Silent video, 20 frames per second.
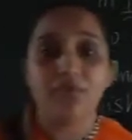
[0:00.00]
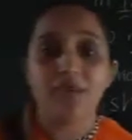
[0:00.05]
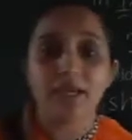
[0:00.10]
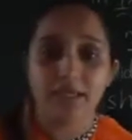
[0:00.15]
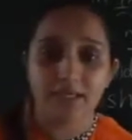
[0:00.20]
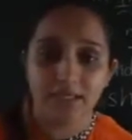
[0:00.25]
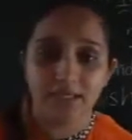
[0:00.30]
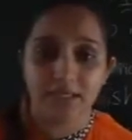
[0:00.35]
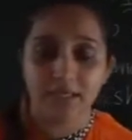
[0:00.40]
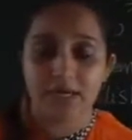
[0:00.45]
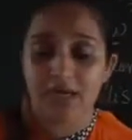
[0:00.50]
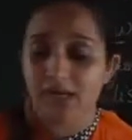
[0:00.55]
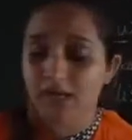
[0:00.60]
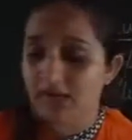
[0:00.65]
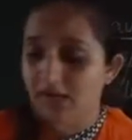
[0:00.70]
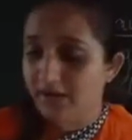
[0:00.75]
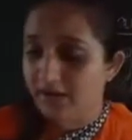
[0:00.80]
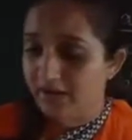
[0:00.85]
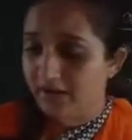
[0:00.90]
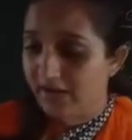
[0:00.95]
India,
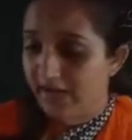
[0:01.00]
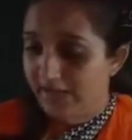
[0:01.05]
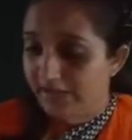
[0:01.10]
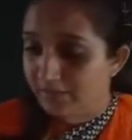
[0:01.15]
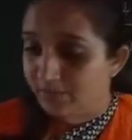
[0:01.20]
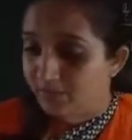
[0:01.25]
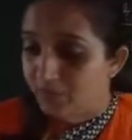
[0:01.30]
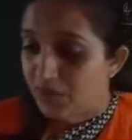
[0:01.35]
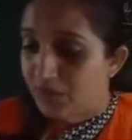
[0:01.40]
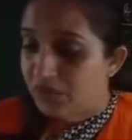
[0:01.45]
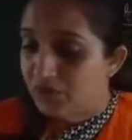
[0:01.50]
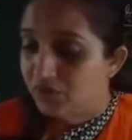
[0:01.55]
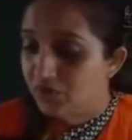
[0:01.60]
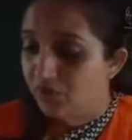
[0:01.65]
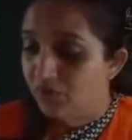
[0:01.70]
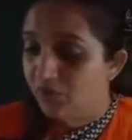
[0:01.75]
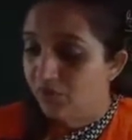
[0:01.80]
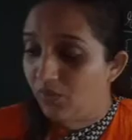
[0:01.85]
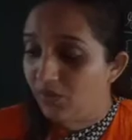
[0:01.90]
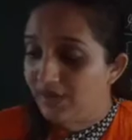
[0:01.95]
right? So
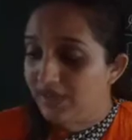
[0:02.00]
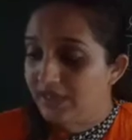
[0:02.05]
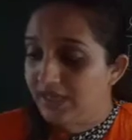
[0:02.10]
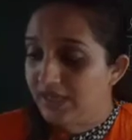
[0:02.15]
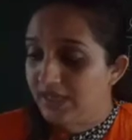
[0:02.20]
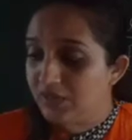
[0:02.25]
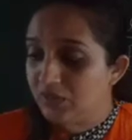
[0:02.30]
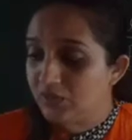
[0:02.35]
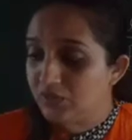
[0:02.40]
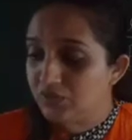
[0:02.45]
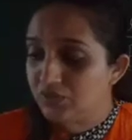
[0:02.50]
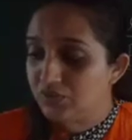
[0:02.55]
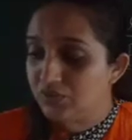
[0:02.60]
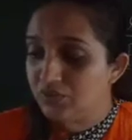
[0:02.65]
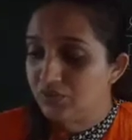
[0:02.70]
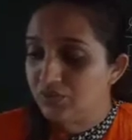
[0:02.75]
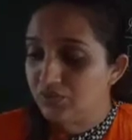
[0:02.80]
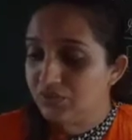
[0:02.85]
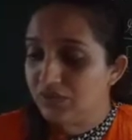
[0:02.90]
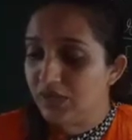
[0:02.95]
what they used to
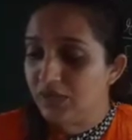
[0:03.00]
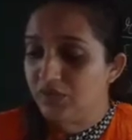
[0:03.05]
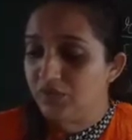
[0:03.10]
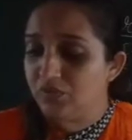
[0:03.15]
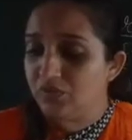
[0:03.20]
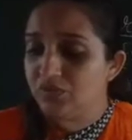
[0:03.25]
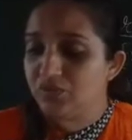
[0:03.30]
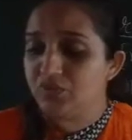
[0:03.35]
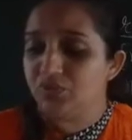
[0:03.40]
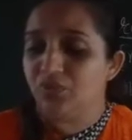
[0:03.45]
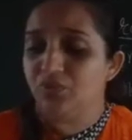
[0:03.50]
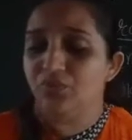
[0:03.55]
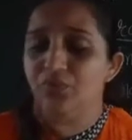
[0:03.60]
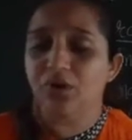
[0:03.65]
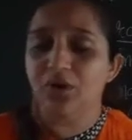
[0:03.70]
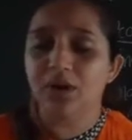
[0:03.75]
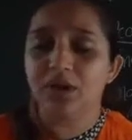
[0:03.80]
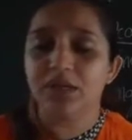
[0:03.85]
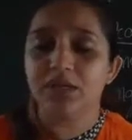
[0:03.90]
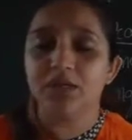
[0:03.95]
do, they used to
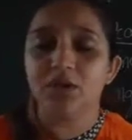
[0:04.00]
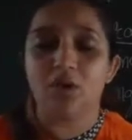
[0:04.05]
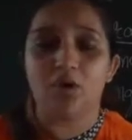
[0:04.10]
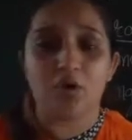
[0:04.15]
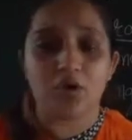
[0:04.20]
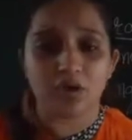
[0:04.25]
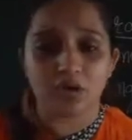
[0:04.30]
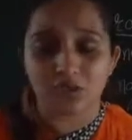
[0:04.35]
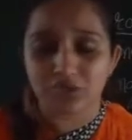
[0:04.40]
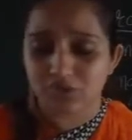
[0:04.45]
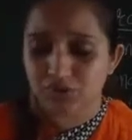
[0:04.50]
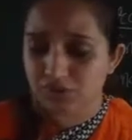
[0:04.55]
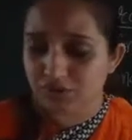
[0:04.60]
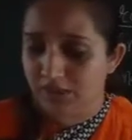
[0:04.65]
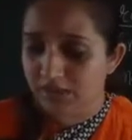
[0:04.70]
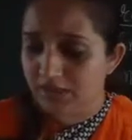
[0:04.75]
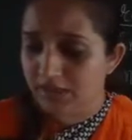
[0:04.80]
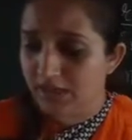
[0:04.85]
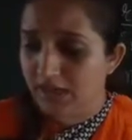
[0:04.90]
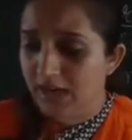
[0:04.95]
work in the hot
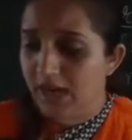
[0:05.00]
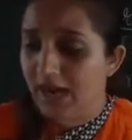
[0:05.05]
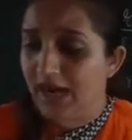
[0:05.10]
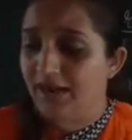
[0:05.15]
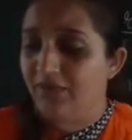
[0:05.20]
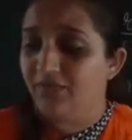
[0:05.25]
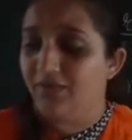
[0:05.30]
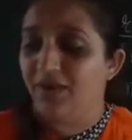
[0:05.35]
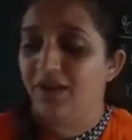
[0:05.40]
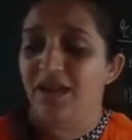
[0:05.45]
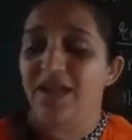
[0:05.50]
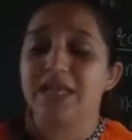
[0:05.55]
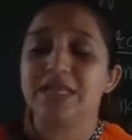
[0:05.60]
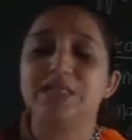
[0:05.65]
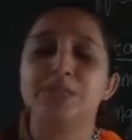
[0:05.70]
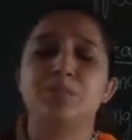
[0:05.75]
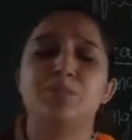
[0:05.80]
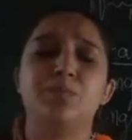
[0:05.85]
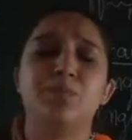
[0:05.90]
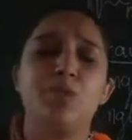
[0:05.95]
sun and were
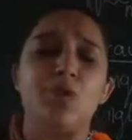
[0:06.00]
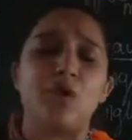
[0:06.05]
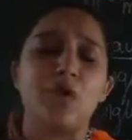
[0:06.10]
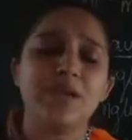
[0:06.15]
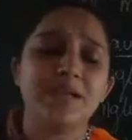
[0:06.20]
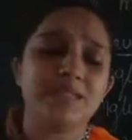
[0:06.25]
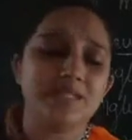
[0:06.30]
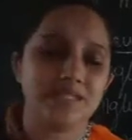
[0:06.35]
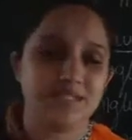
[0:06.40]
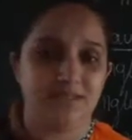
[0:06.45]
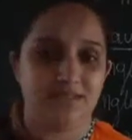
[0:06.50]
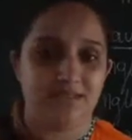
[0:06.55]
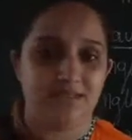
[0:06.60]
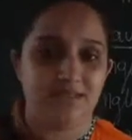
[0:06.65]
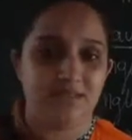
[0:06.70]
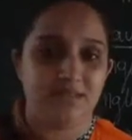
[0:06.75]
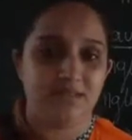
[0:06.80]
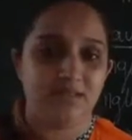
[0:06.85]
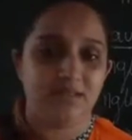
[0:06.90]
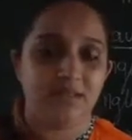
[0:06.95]
exploited.
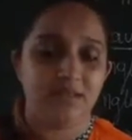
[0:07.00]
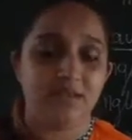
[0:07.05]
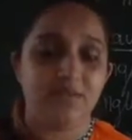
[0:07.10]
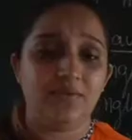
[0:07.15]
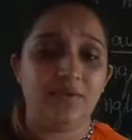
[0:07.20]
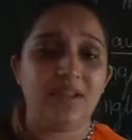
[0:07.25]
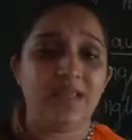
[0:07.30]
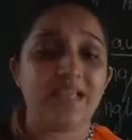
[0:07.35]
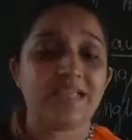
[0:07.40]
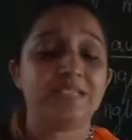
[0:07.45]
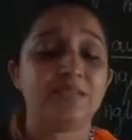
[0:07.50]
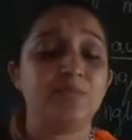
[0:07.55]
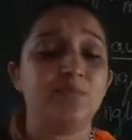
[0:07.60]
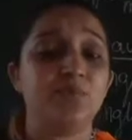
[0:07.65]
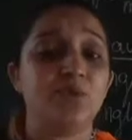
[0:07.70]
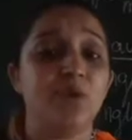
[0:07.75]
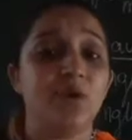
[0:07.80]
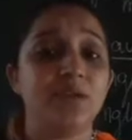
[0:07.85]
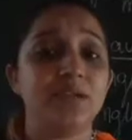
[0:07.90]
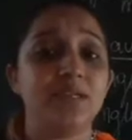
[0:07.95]
They were
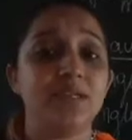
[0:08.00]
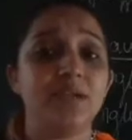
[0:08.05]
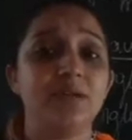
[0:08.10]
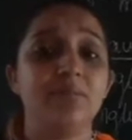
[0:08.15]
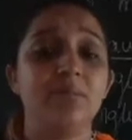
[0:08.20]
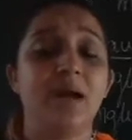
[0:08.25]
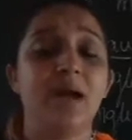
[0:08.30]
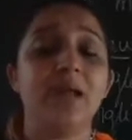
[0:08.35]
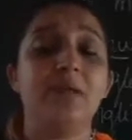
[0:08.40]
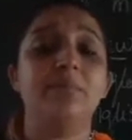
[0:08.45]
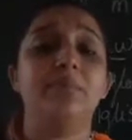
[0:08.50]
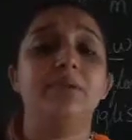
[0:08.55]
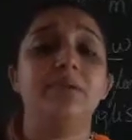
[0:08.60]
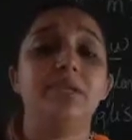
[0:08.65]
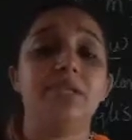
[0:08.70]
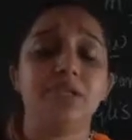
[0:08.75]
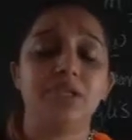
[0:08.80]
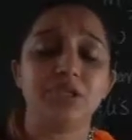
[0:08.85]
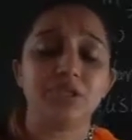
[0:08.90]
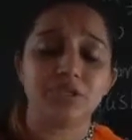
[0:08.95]
exploited by
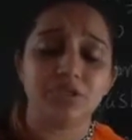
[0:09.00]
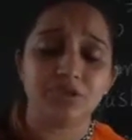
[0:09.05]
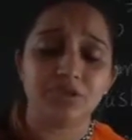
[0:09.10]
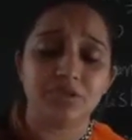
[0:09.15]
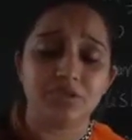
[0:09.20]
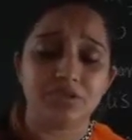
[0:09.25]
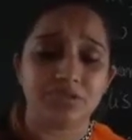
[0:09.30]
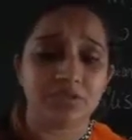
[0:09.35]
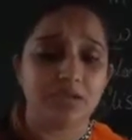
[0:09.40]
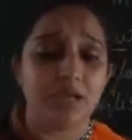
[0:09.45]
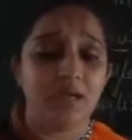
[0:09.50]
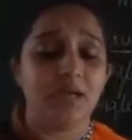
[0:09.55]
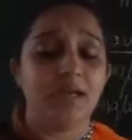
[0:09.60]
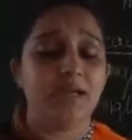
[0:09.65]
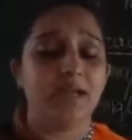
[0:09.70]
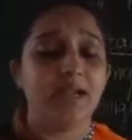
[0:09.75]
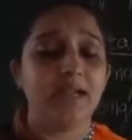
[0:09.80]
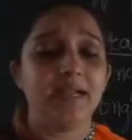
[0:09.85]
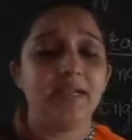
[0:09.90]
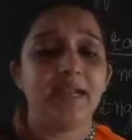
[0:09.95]
Britishers,
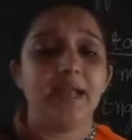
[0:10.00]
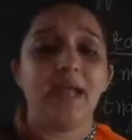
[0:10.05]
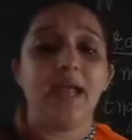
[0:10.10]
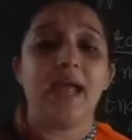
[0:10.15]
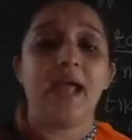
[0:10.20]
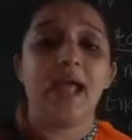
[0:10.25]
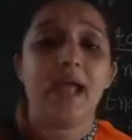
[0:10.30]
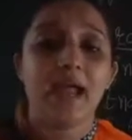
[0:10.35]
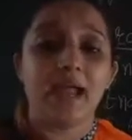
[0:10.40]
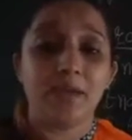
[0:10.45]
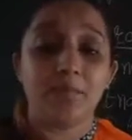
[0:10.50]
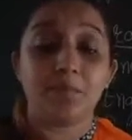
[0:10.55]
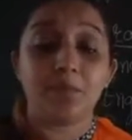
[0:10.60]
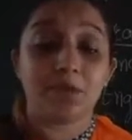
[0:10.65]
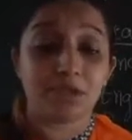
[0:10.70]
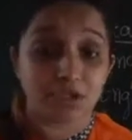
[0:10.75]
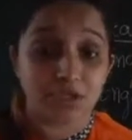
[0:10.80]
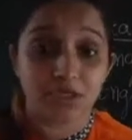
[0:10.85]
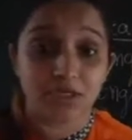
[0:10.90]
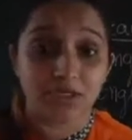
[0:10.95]
right? And
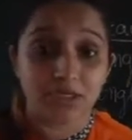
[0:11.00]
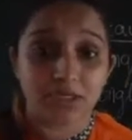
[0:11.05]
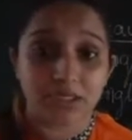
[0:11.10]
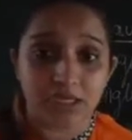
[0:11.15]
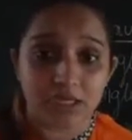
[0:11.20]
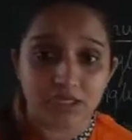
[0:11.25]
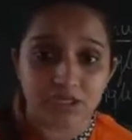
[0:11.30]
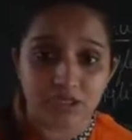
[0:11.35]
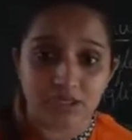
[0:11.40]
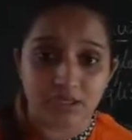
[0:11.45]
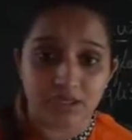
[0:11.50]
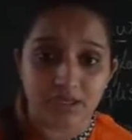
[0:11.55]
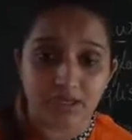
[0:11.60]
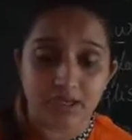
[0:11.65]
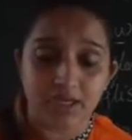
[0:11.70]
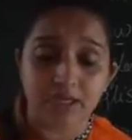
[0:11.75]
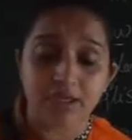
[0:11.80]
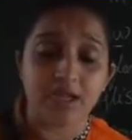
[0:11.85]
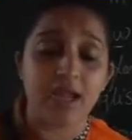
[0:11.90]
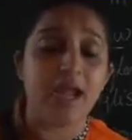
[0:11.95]
pareshan kiya jana, right?